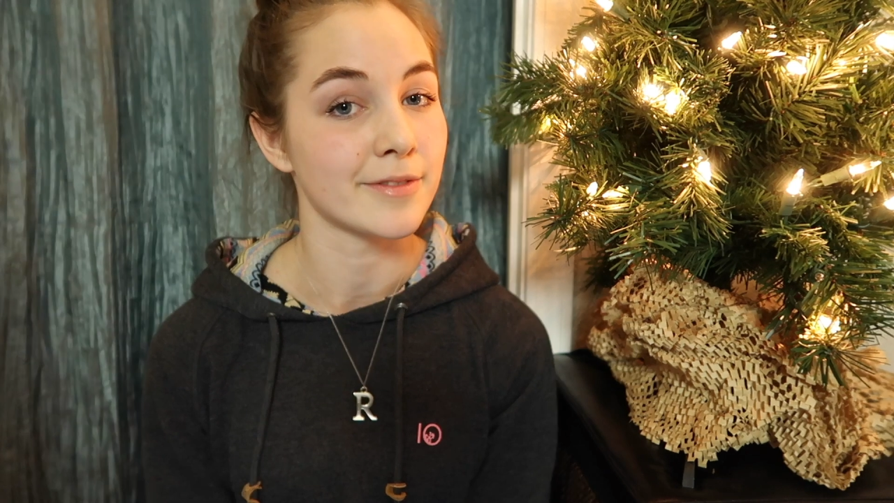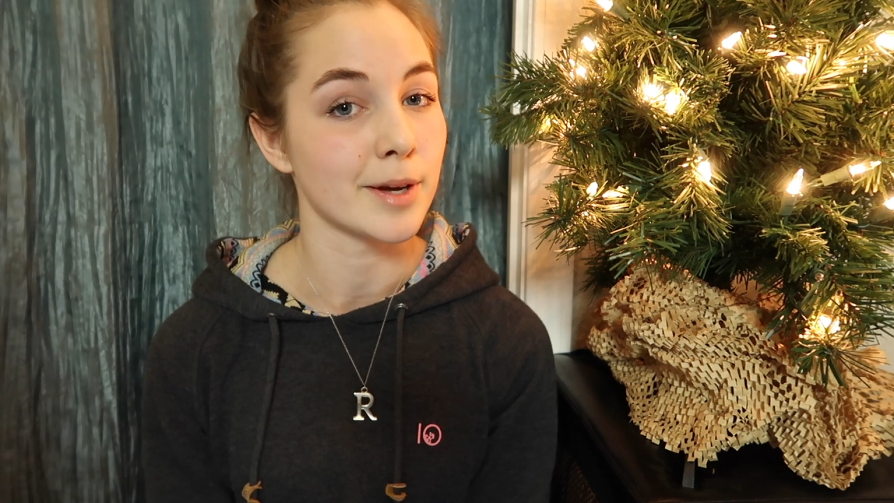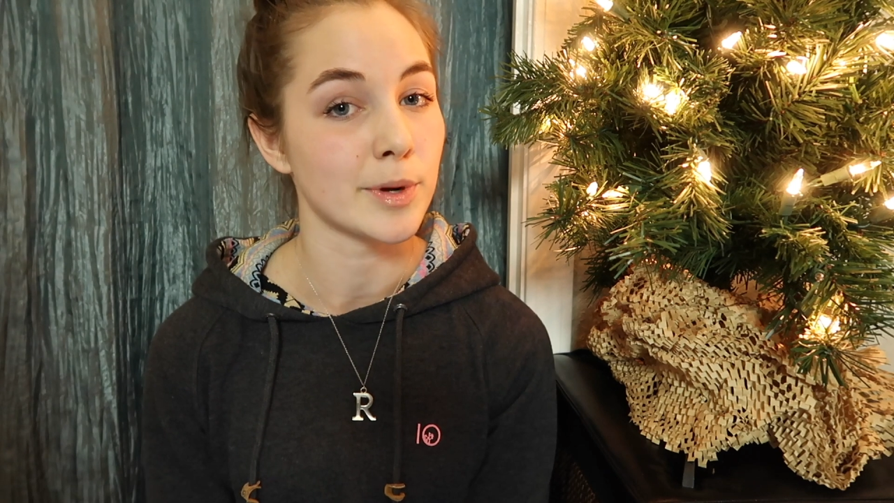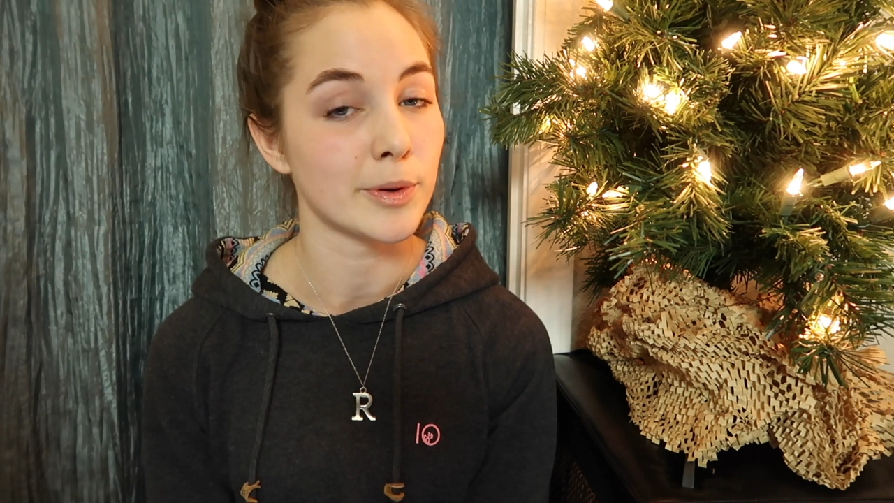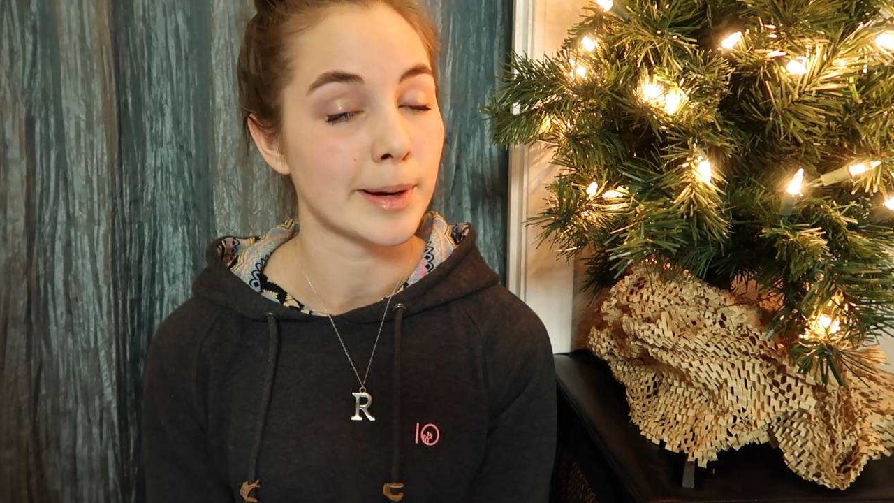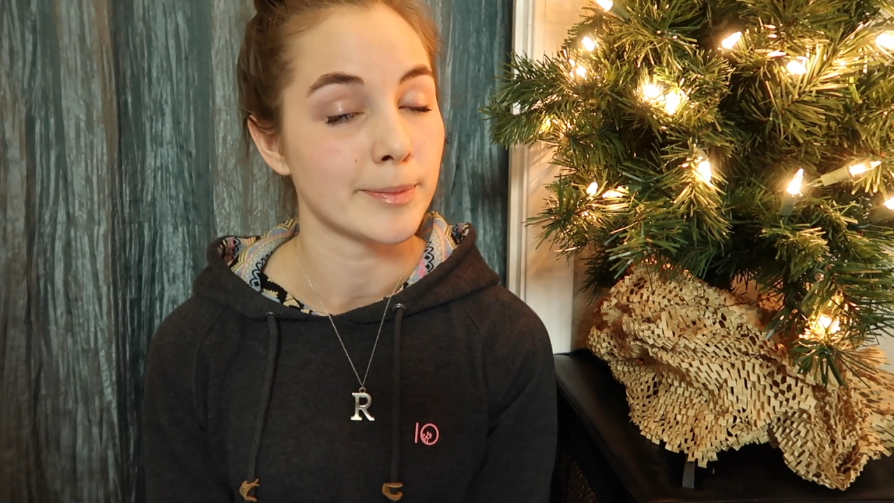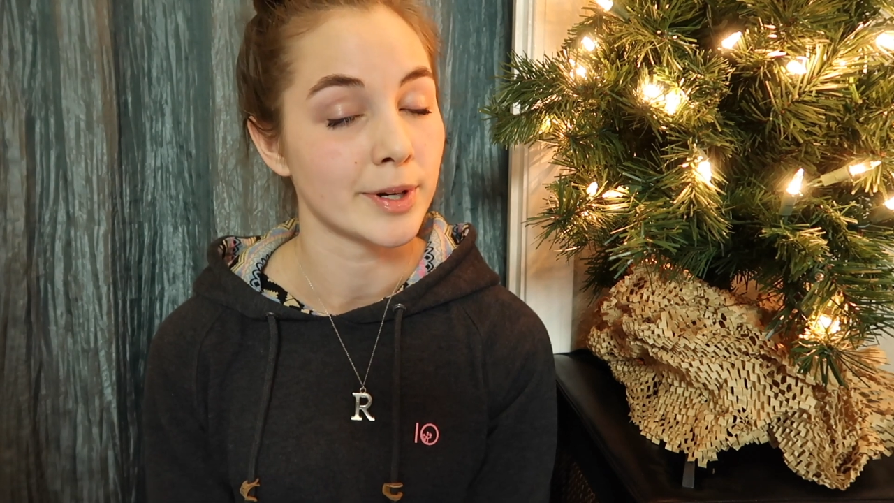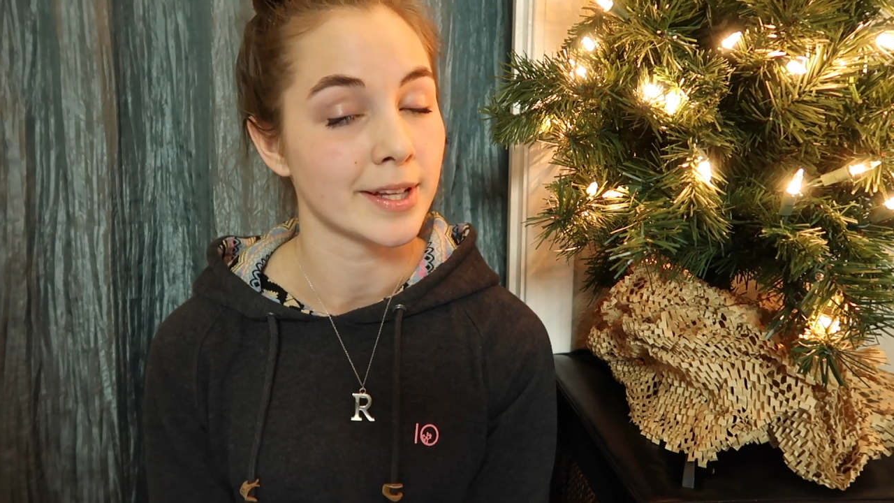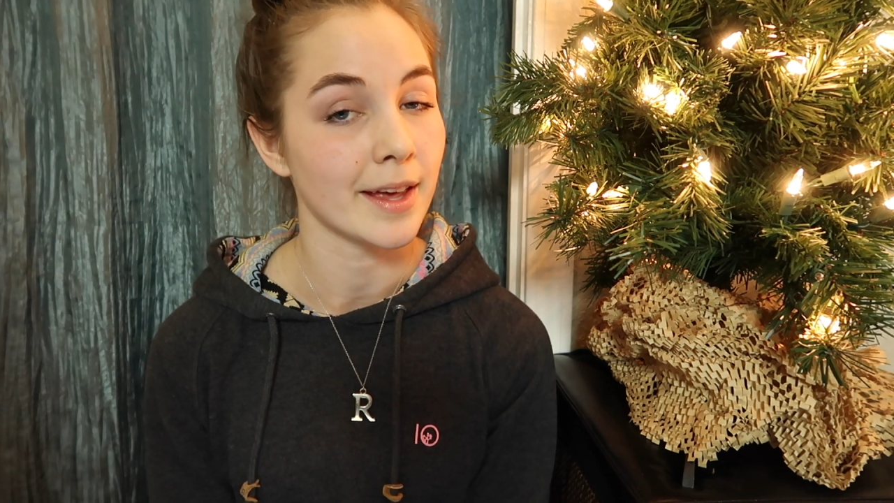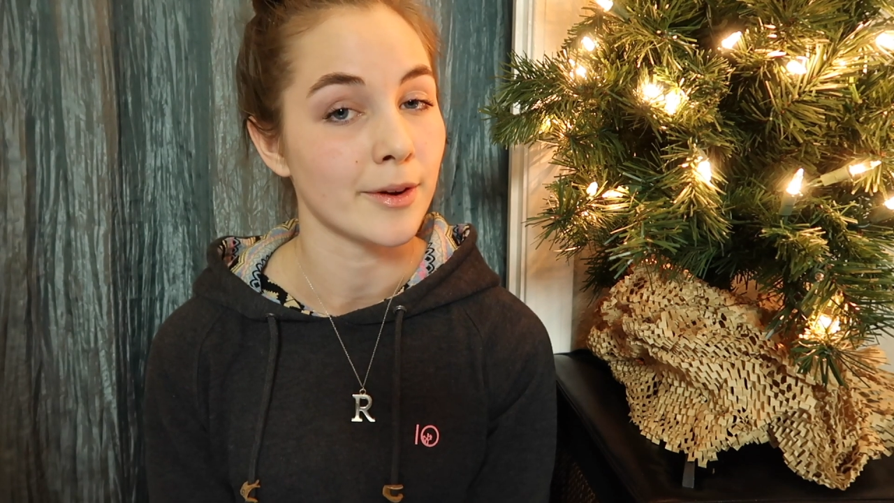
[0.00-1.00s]
if I'm
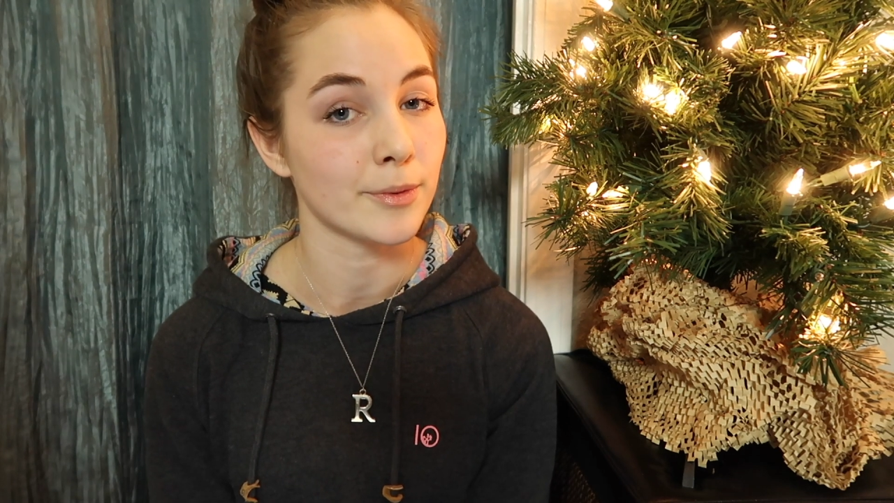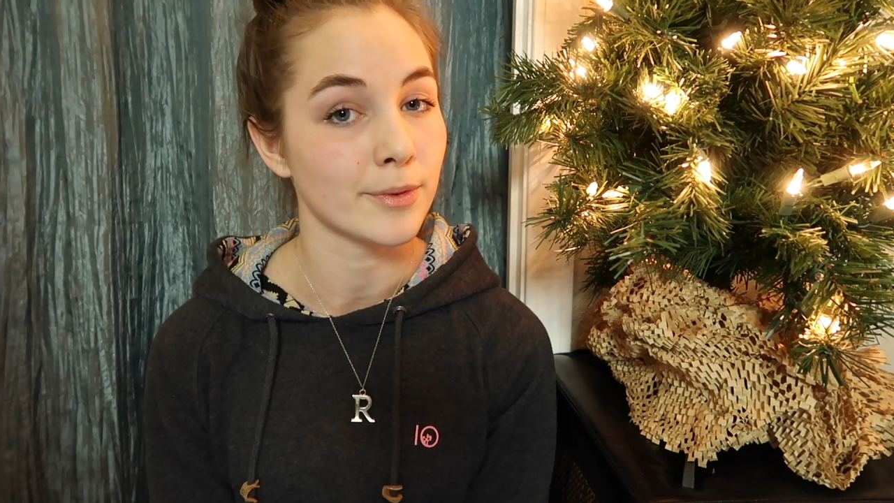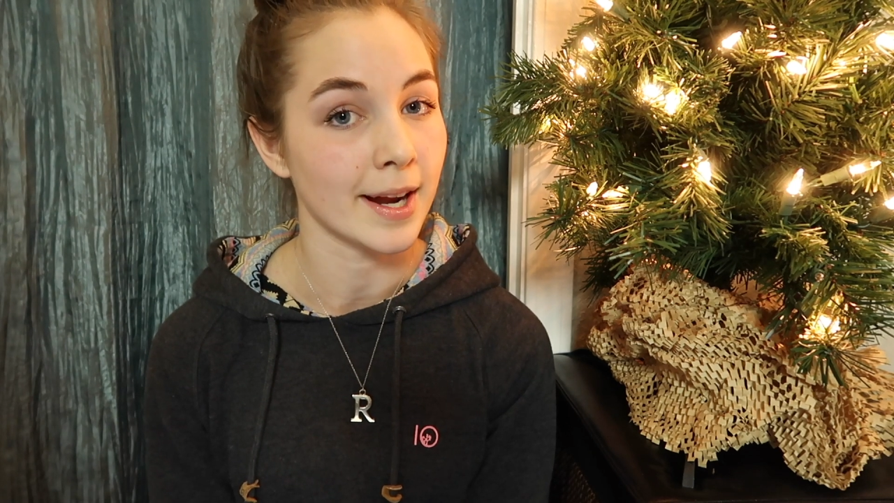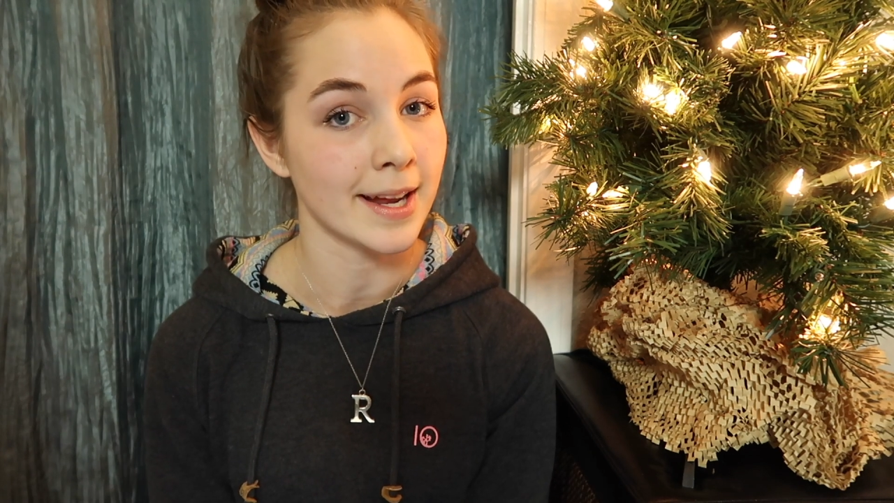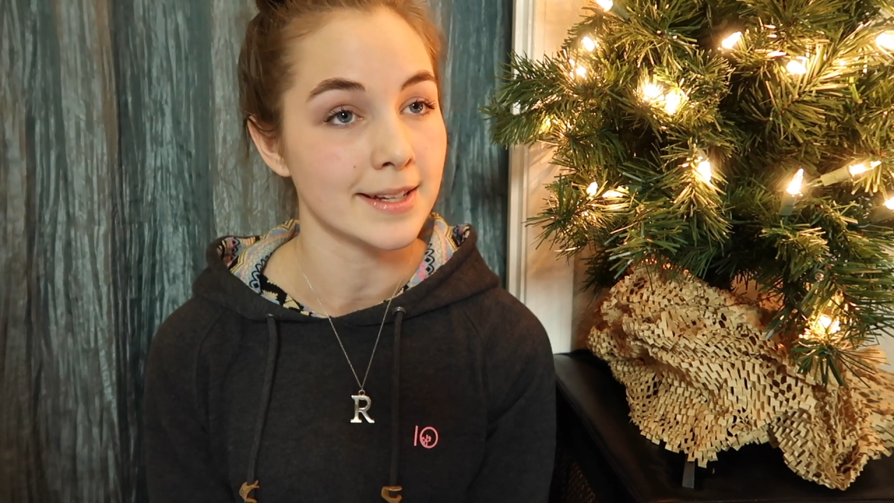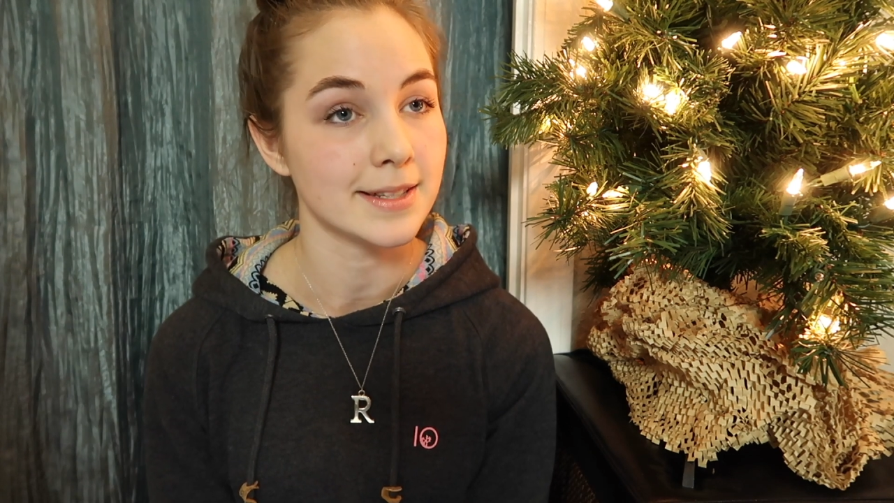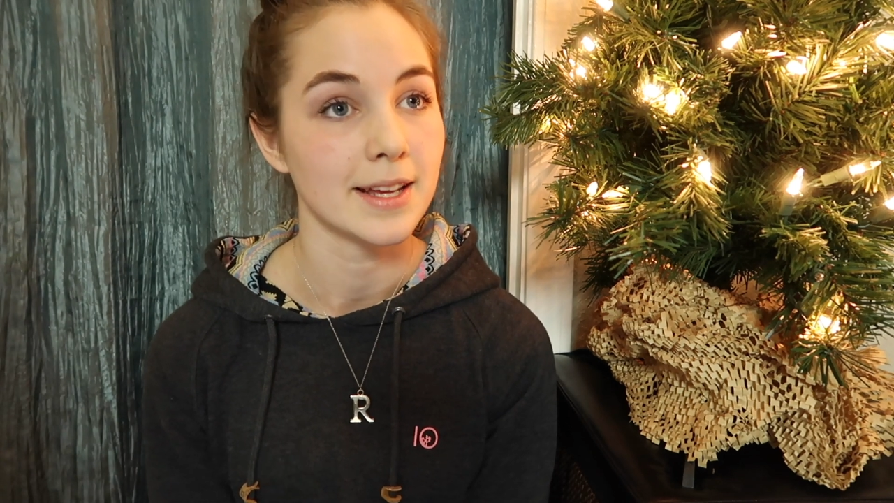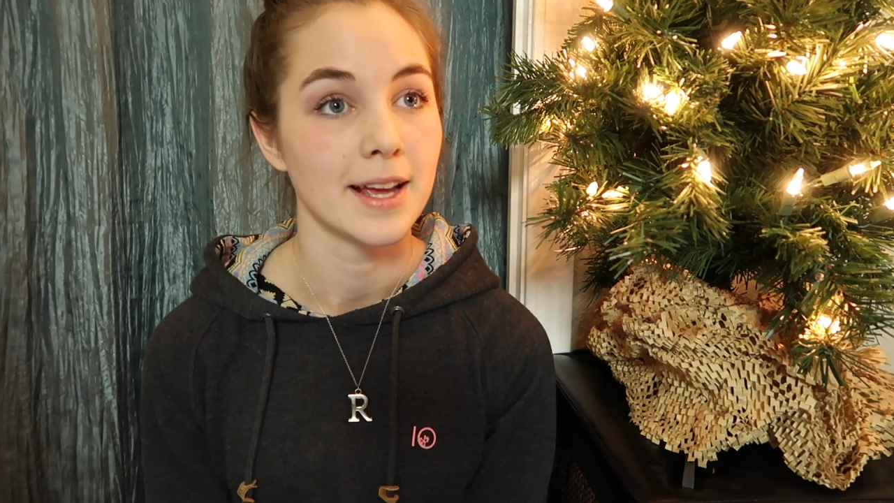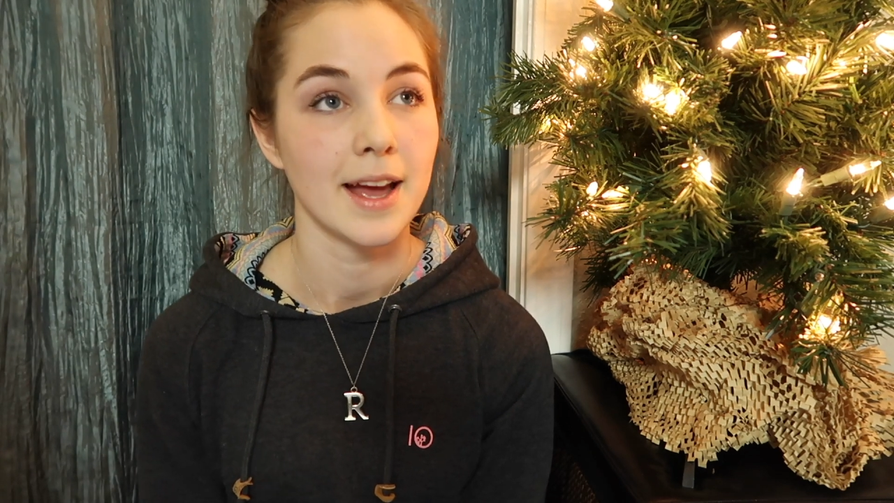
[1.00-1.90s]
remembering that right.